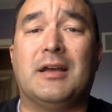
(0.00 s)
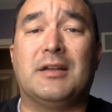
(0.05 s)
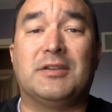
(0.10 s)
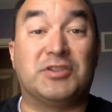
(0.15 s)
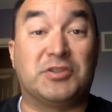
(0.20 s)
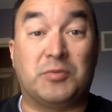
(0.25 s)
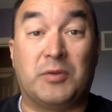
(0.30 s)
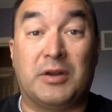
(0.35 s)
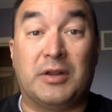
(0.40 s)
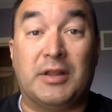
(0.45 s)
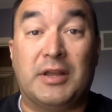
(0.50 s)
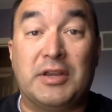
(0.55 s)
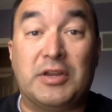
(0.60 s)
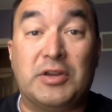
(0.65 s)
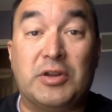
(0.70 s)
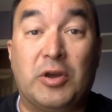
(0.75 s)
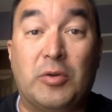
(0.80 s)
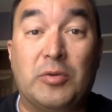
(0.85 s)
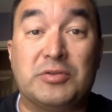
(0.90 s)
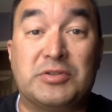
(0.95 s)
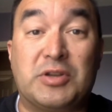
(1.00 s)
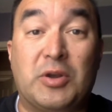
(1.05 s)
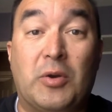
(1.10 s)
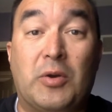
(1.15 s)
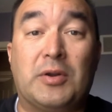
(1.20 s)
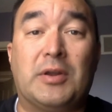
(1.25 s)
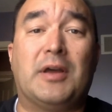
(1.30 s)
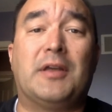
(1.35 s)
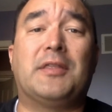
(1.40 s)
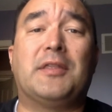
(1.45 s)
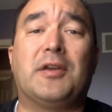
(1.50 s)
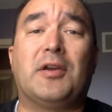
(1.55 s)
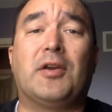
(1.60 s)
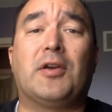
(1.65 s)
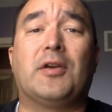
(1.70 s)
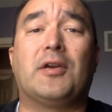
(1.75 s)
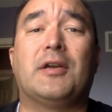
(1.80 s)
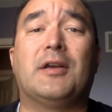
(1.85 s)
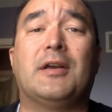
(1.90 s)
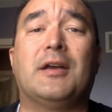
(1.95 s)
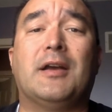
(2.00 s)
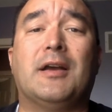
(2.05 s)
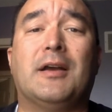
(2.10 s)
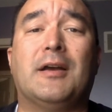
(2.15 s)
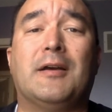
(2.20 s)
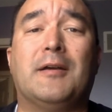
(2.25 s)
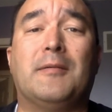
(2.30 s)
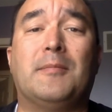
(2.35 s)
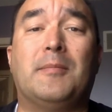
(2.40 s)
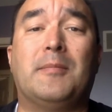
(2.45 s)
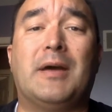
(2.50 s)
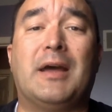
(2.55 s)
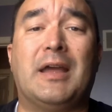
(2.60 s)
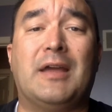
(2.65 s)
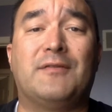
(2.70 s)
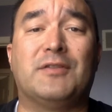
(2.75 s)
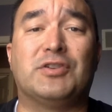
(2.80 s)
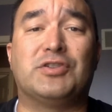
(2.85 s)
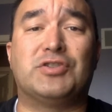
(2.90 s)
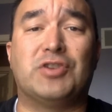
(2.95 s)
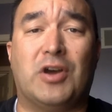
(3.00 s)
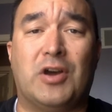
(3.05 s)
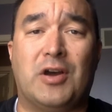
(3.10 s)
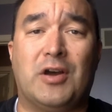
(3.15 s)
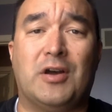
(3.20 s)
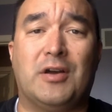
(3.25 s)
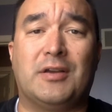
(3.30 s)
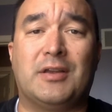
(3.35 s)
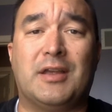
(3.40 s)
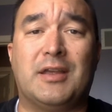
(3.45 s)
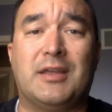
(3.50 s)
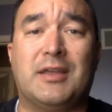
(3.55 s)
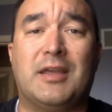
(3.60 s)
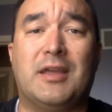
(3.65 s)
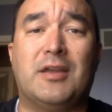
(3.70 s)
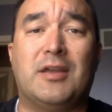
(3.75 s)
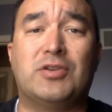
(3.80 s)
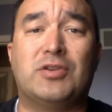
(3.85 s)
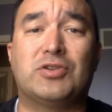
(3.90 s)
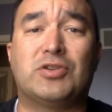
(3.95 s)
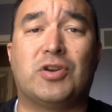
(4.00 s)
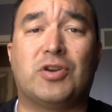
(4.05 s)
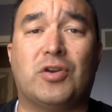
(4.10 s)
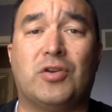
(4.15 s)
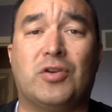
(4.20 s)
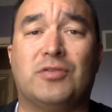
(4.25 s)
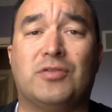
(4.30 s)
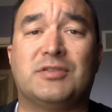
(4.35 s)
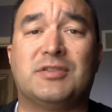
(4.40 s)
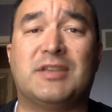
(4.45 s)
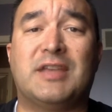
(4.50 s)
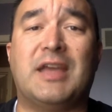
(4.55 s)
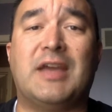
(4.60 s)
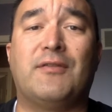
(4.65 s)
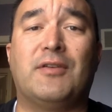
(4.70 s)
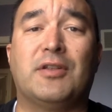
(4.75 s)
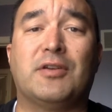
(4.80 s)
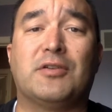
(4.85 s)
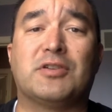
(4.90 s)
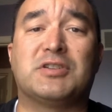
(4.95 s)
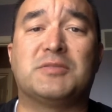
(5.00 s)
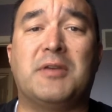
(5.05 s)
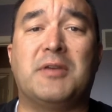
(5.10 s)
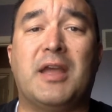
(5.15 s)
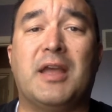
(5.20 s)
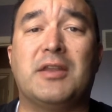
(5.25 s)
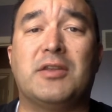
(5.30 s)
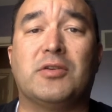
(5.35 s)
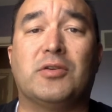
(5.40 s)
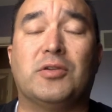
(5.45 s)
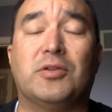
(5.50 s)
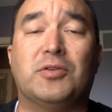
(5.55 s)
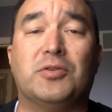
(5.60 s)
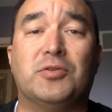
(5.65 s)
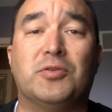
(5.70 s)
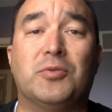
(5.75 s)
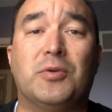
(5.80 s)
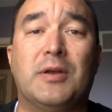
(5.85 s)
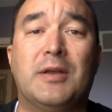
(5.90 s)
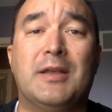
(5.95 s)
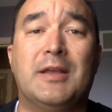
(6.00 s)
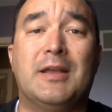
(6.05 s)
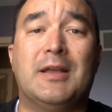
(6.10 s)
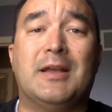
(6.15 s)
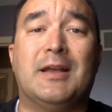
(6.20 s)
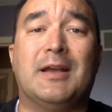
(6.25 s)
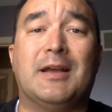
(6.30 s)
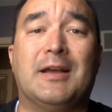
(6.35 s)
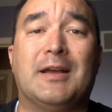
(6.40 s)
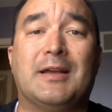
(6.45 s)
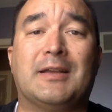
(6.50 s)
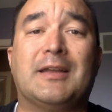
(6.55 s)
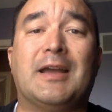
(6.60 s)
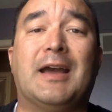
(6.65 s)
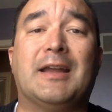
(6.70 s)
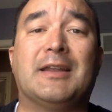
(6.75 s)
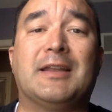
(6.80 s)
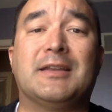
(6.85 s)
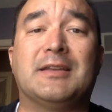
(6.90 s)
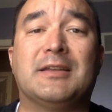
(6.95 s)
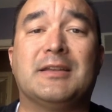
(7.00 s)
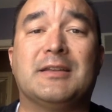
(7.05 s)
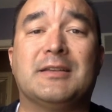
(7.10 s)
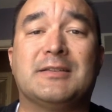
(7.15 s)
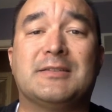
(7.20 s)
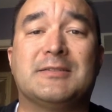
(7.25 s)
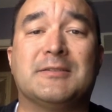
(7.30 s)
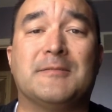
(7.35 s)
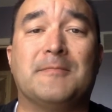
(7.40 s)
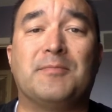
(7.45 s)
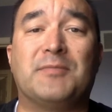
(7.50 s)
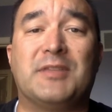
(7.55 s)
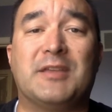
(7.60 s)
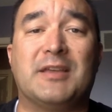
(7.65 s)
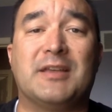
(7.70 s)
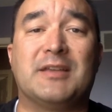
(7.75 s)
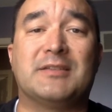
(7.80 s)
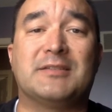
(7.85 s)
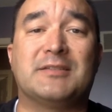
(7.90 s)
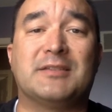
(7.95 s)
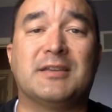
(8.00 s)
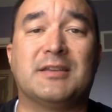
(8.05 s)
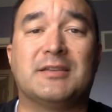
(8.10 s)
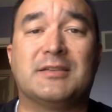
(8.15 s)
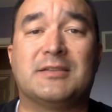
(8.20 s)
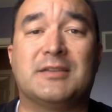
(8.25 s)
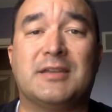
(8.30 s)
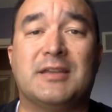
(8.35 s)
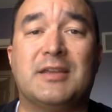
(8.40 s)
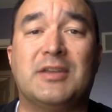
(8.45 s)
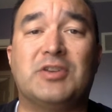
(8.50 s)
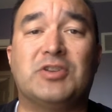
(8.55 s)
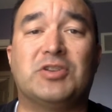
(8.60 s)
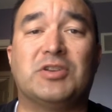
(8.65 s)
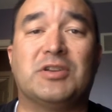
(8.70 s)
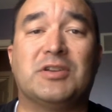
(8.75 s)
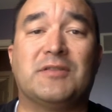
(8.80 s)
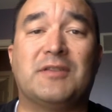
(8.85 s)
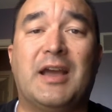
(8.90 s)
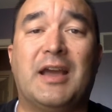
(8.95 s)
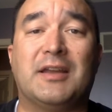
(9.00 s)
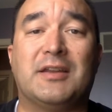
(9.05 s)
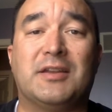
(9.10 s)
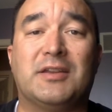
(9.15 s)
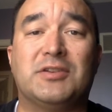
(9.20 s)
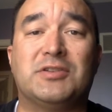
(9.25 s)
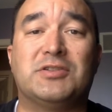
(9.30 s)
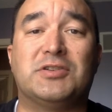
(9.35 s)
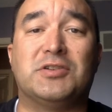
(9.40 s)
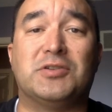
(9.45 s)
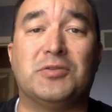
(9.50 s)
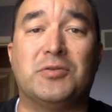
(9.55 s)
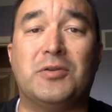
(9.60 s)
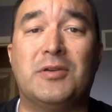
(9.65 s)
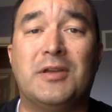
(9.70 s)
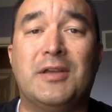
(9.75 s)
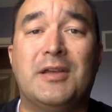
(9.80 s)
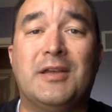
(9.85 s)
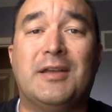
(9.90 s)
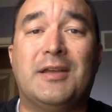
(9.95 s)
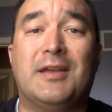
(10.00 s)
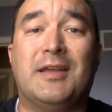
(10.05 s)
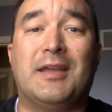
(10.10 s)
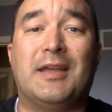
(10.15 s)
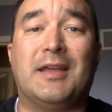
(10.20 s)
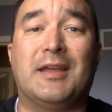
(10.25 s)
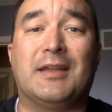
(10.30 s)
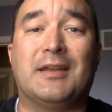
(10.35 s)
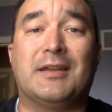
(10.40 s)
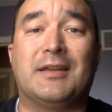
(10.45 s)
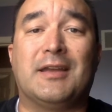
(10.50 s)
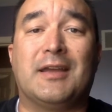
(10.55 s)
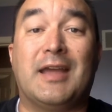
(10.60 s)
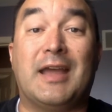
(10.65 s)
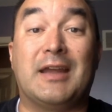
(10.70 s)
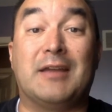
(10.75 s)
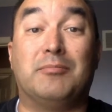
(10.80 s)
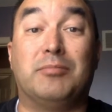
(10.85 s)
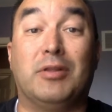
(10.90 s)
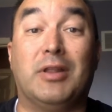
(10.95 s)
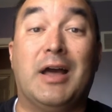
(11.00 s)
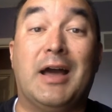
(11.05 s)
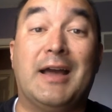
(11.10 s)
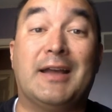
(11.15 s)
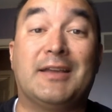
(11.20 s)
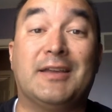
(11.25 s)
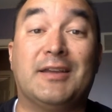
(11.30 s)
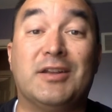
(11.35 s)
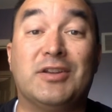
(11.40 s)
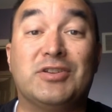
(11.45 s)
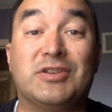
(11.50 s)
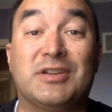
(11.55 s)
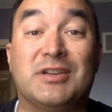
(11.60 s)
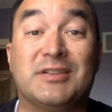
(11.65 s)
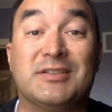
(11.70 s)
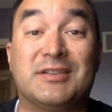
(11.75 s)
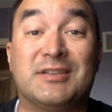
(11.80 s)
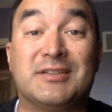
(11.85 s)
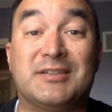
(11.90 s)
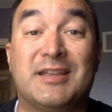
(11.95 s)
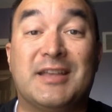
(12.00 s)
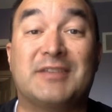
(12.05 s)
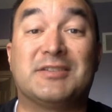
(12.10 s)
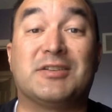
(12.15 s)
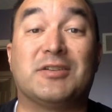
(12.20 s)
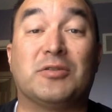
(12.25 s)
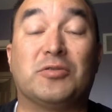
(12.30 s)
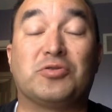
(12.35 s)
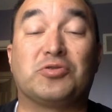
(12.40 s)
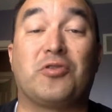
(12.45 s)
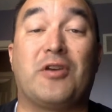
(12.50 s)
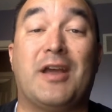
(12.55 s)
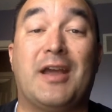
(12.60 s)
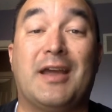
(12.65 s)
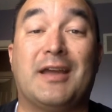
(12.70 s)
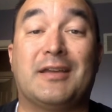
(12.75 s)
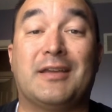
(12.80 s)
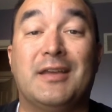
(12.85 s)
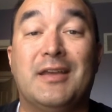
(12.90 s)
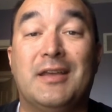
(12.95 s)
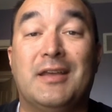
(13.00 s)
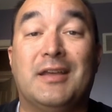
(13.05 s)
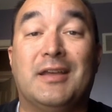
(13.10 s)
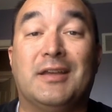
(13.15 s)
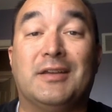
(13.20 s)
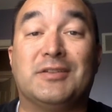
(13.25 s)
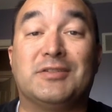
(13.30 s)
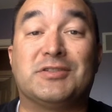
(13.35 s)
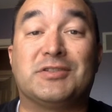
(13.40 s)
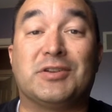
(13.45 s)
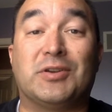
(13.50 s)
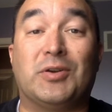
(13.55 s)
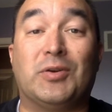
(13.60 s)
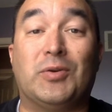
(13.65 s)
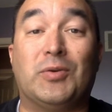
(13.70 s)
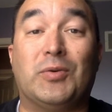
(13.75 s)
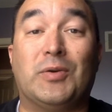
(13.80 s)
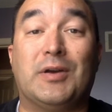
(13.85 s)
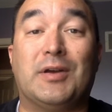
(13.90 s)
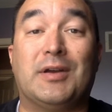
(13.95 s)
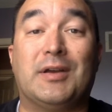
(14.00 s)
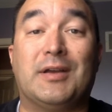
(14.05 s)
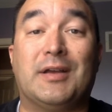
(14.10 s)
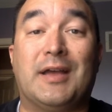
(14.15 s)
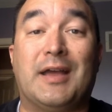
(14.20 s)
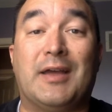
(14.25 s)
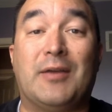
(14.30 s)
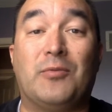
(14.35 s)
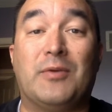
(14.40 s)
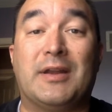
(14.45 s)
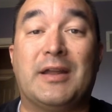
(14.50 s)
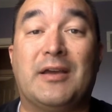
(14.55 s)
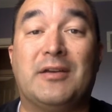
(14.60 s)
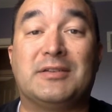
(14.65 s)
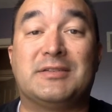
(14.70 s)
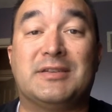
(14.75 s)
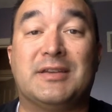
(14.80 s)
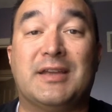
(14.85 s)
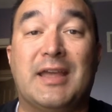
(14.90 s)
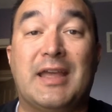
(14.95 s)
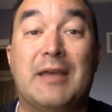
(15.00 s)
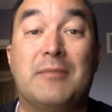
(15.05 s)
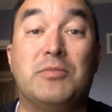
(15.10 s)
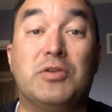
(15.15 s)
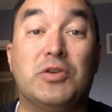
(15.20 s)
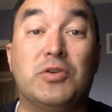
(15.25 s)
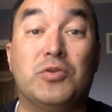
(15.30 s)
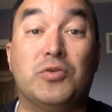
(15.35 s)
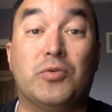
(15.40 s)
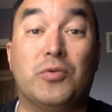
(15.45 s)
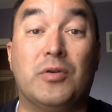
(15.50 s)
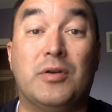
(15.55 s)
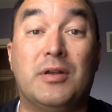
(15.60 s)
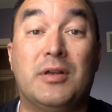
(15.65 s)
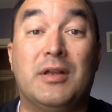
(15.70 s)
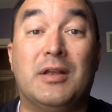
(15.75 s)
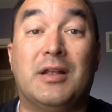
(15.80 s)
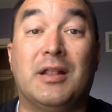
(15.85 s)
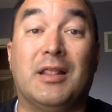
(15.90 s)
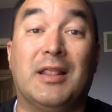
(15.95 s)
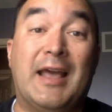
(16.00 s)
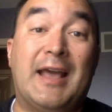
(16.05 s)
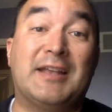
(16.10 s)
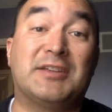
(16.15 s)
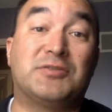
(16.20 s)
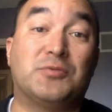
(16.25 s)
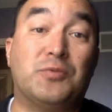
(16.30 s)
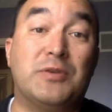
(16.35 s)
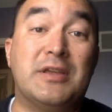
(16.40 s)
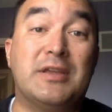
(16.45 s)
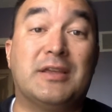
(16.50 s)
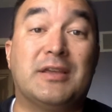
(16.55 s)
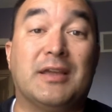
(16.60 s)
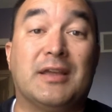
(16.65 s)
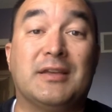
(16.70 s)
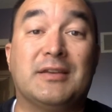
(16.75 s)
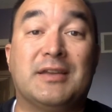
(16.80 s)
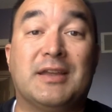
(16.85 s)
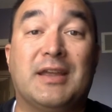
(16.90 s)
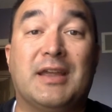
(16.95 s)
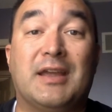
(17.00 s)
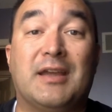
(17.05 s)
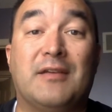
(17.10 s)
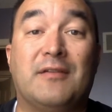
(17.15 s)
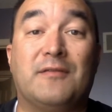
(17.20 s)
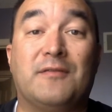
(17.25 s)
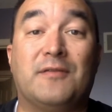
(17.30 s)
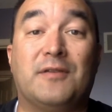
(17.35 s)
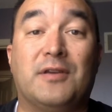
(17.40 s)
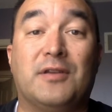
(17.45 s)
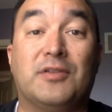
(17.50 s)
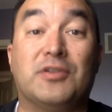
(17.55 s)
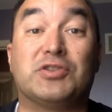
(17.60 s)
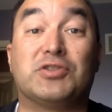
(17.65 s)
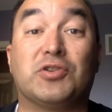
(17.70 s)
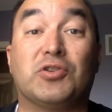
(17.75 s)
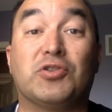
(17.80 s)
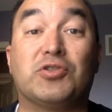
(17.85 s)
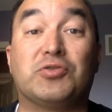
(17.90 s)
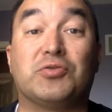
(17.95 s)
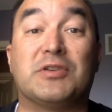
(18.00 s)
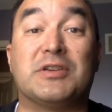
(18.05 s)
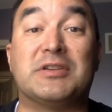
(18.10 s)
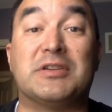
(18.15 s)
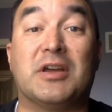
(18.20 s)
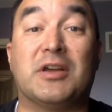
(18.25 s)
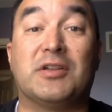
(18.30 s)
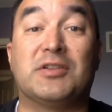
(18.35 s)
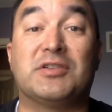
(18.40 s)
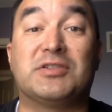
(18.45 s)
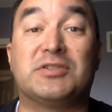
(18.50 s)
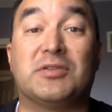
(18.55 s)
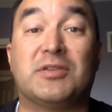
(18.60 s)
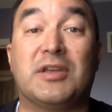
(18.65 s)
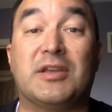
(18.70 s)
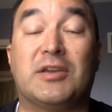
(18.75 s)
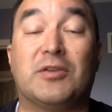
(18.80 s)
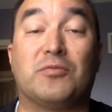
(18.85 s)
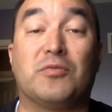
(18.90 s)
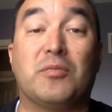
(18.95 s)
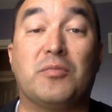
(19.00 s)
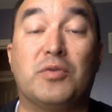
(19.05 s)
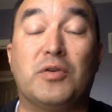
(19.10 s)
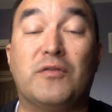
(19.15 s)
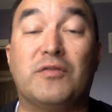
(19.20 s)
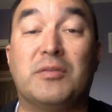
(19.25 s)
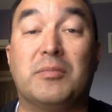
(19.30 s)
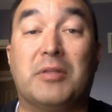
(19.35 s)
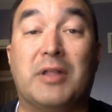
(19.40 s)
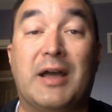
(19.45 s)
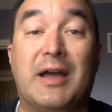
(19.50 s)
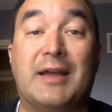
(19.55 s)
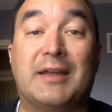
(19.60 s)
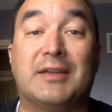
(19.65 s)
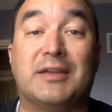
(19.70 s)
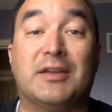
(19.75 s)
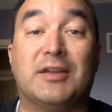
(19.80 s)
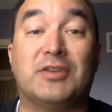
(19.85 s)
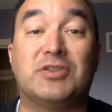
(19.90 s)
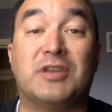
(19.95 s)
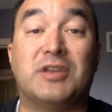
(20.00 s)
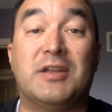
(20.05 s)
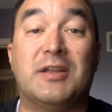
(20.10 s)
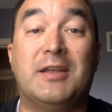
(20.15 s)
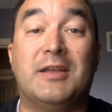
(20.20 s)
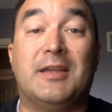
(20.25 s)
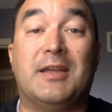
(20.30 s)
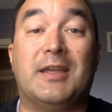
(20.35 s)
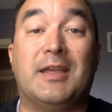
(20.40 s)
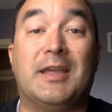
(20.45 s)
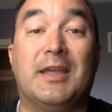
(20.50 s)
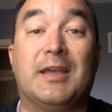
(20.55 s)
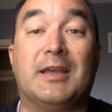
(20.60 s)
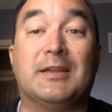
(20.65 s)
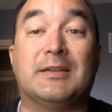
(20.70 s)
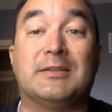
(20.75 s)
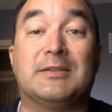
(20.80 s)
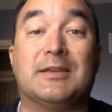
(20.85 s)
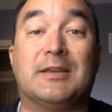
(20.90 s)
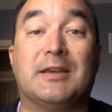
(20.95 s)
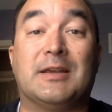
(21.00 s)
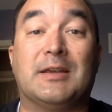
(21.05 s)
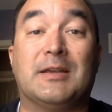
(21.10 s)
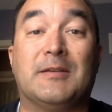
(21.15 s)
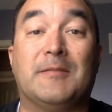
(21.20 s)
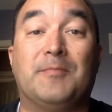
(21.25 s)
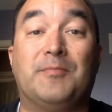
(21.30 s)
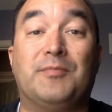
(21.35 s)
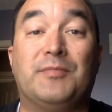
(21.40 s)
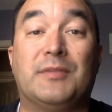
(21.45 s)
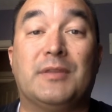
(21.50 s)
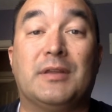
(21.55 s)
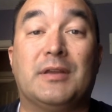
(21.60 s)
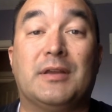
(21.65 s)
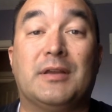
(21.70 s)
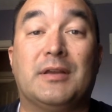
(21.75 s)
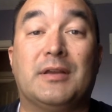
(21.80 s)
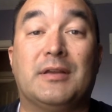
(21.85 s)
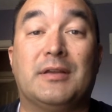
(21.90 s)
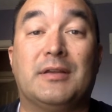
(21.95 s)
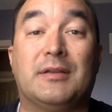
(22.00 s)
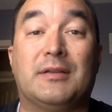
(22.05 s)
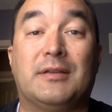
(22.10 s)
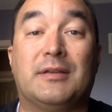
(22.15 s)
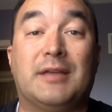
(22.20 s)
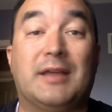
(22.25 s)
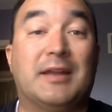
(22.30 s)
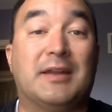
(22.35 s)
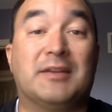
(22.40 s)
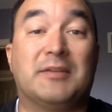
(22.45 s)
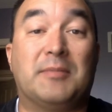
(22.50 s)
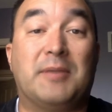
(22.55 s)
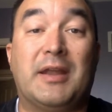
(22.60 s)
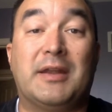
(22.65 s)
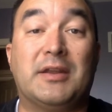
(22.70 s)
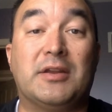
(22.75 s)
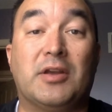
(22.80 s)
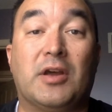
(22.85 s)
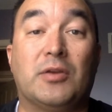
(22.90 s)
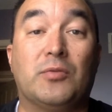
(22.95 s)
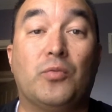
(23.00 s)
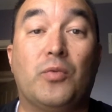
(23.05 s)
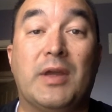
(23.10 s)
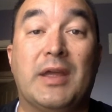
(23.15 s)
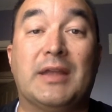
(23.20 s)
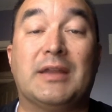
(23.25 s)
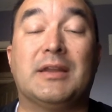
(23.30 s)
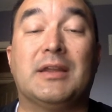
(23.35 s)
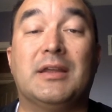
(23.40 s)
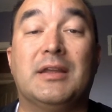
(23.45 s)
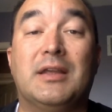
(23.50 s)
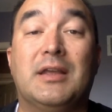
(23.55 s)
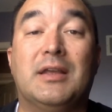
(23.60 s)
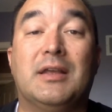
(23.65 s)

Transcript: just wanted to let you know what was going on there. I have a dog, a King Charles Cavalier Spaniel, who got into some things that he shouldn't have gotten into and had a blockage in his intestinal tract. And so I went out to MU last weekend to have the surgery done so they could remove the blockage. And kind of depending on when